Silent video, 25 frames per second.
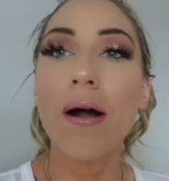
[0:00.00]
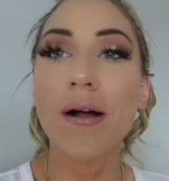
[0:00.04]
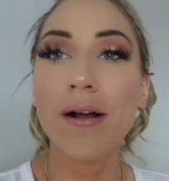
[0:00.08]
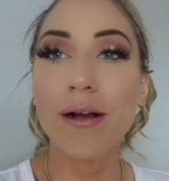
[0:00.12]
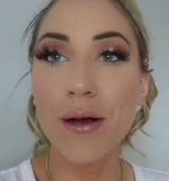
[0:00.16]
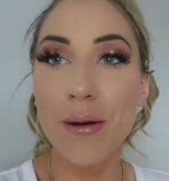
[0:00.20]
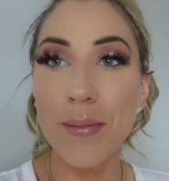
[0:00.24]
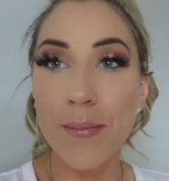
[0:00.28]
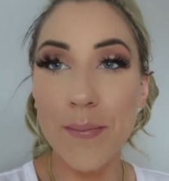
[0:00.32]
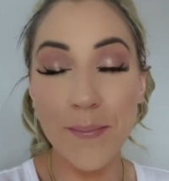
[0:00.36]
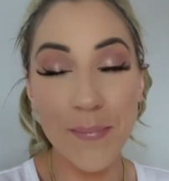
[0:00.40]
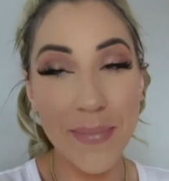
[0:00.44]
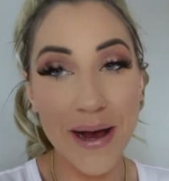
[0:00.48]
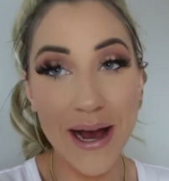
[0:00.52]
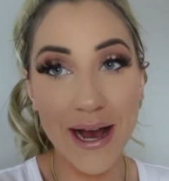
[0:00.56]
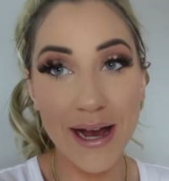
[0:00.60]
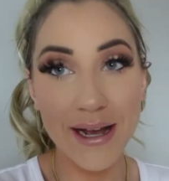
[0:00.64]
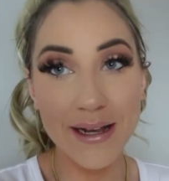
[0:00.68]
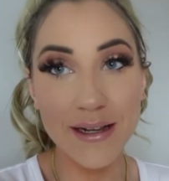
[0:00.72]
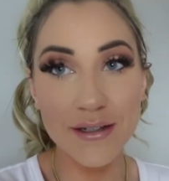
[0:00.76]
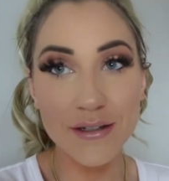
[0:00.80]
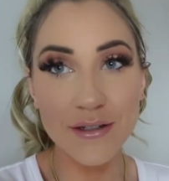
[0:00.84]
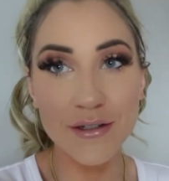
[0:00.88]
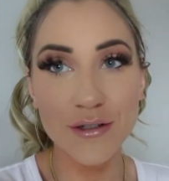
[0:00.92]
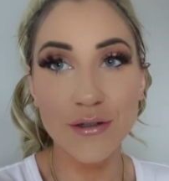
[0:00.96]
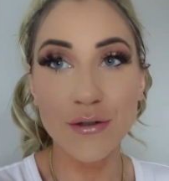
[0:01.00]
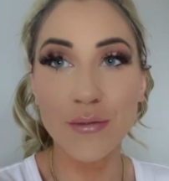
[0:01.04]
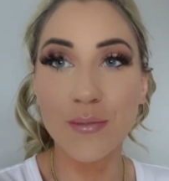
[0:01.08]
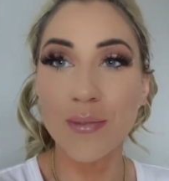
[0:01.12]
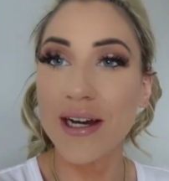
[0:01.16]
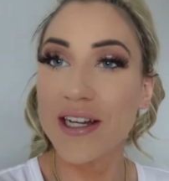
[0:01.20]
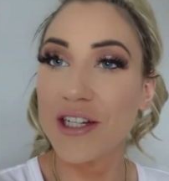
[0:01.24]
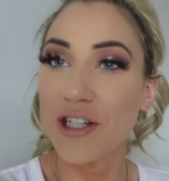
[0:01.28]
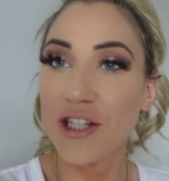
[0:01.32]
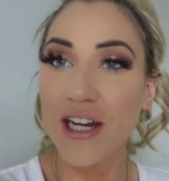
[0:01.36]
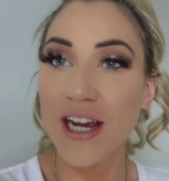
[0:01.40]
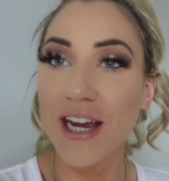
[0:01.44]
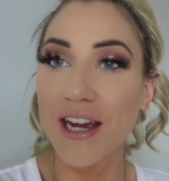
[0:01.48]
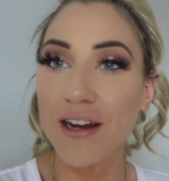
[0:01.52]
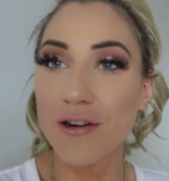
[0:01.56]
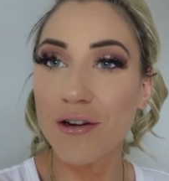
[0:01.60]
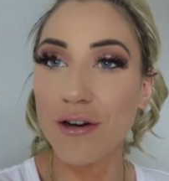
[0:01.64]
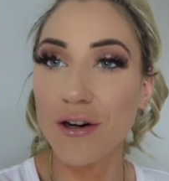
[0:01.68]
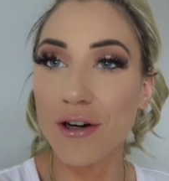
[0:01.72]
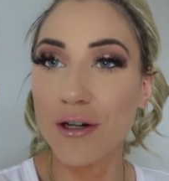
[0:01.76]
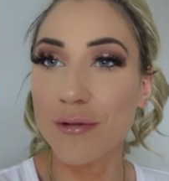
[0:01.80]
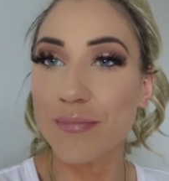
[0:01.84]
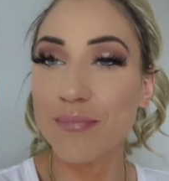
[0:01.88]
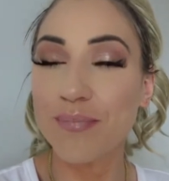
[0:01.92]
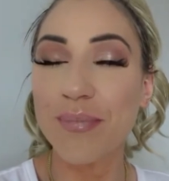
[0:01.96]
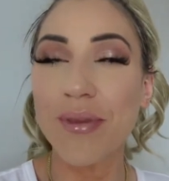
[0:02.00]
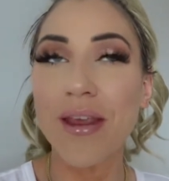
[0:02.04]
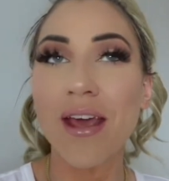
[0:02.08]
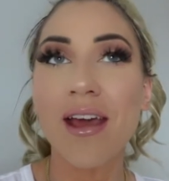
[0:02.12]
welcome back to my channel.